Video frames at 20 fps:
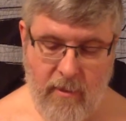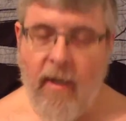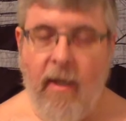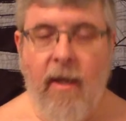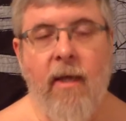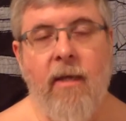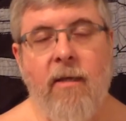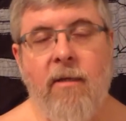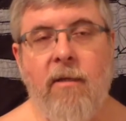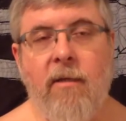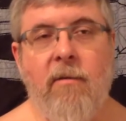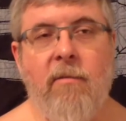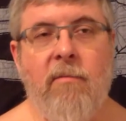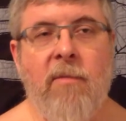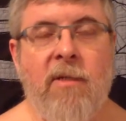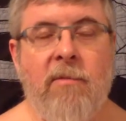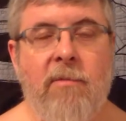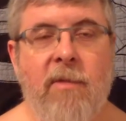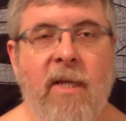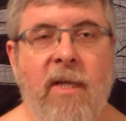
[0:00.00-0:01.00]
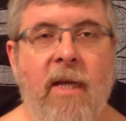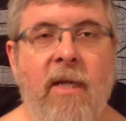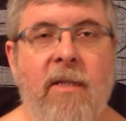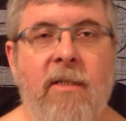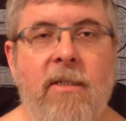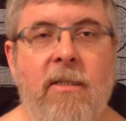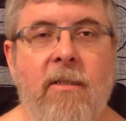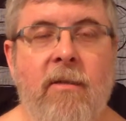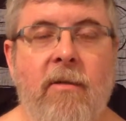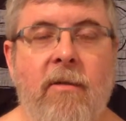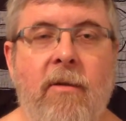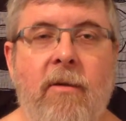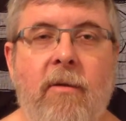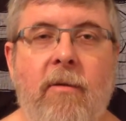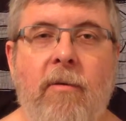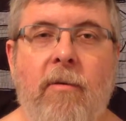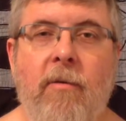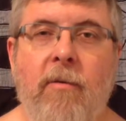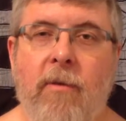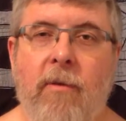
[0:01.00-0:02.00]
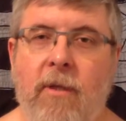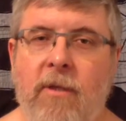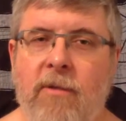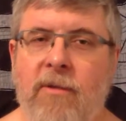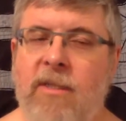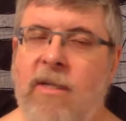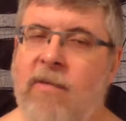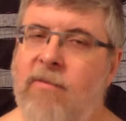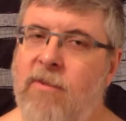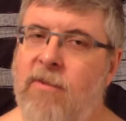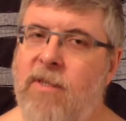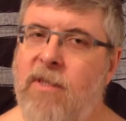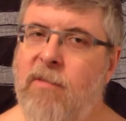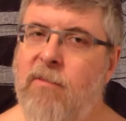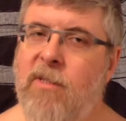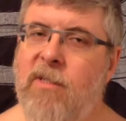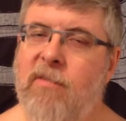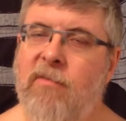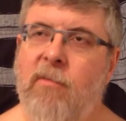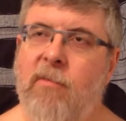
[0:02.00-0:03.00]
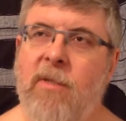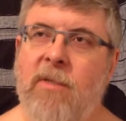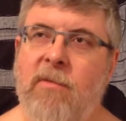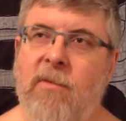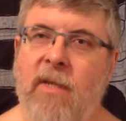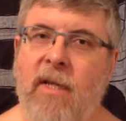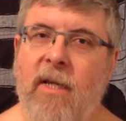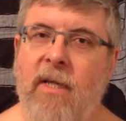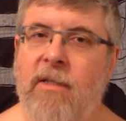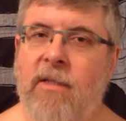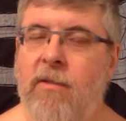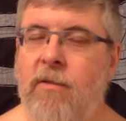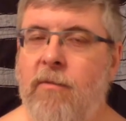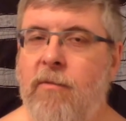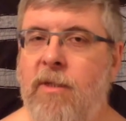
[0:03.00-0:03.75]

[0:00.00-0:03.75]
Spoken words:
And multiplication, there's several symbols for multiplication.